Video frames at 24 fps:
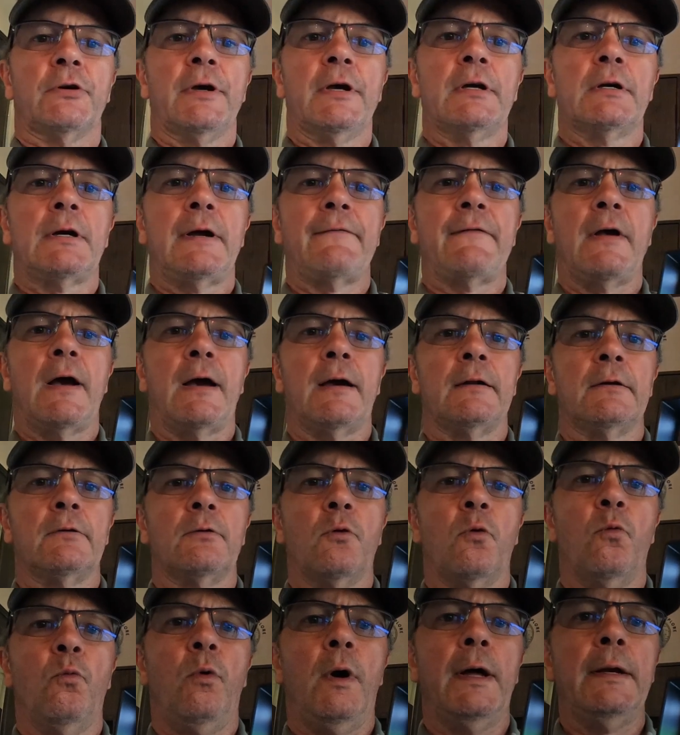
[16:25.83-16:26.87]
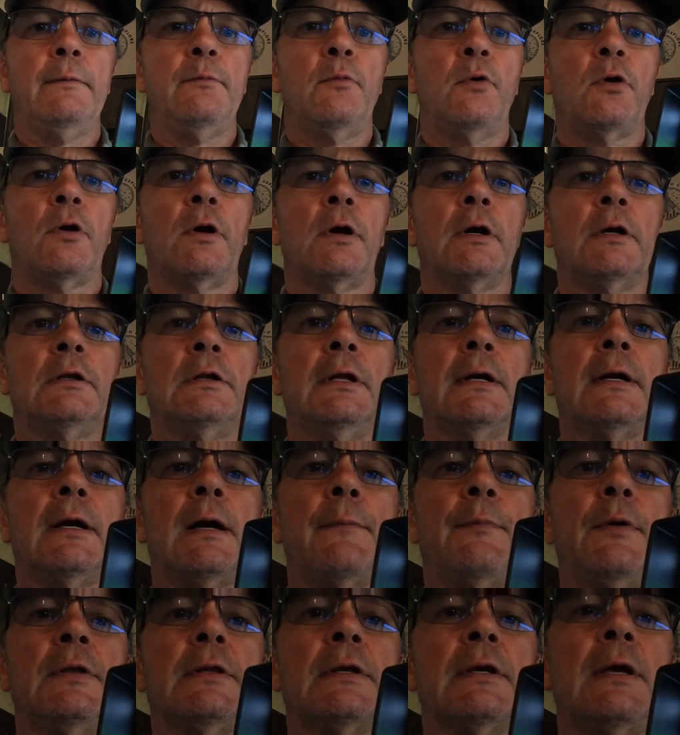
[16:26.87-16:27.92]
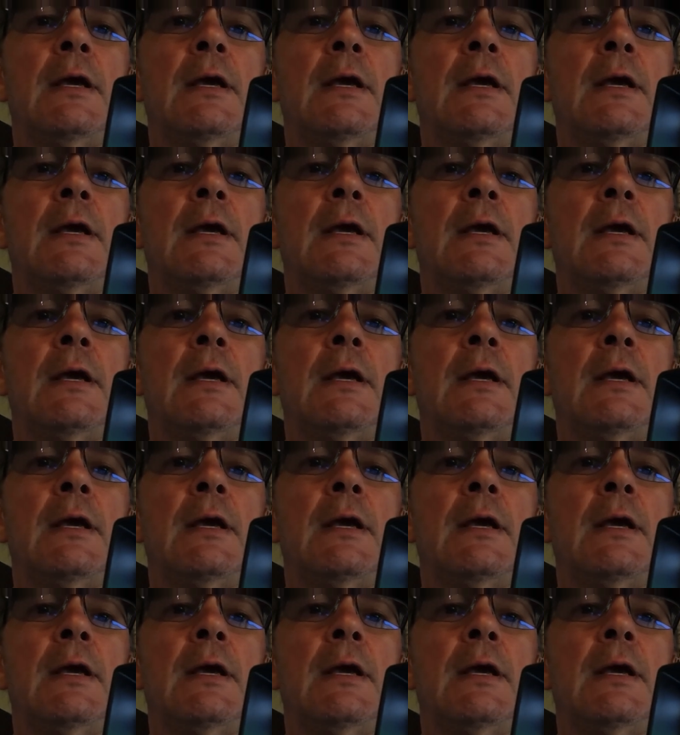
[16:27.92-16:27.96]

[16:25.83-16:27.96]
here I've gotten one more click up on the